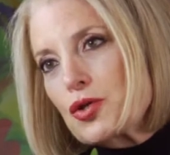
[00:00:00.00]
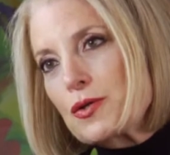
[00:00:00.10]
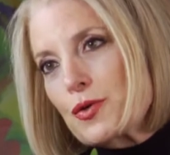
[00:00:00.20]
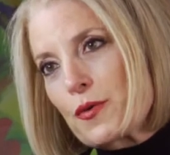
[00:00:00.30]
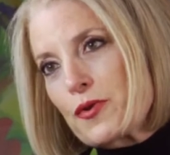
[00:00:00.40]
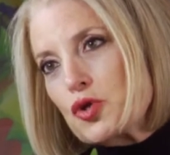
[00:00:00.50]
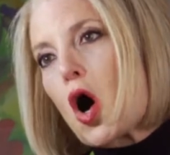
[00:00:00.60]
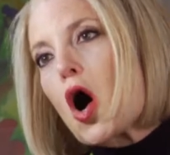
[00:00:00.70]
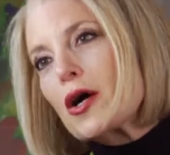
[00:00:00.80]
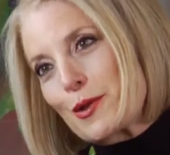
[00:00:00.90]
sort of the
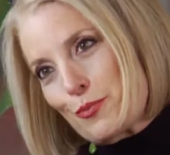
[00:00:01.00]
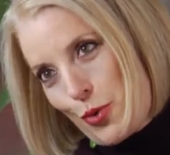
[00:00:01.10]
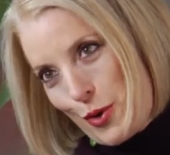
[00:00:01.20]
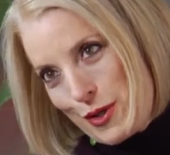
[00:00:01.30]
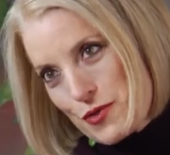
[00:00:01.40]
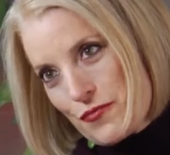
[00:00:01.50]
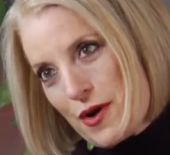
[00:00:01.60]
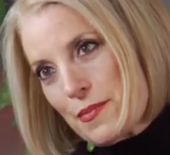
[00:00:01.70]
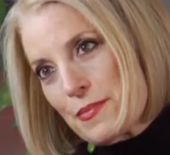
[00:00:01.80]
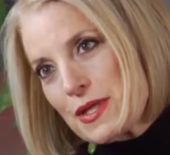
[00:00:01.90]
talking points
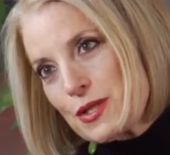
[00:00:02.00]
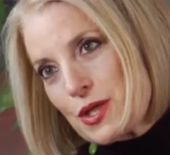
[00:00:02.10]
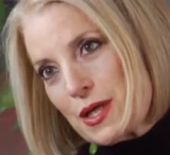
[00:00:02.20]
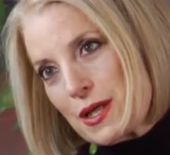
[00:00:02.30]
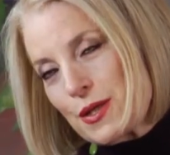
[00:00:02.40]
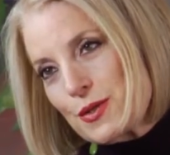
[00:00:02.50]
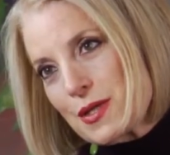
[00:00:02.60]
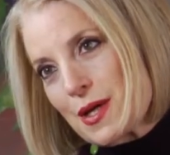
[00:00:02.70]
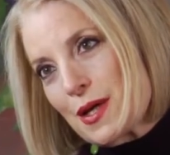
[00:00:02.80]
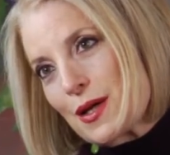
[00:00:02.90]
from the studies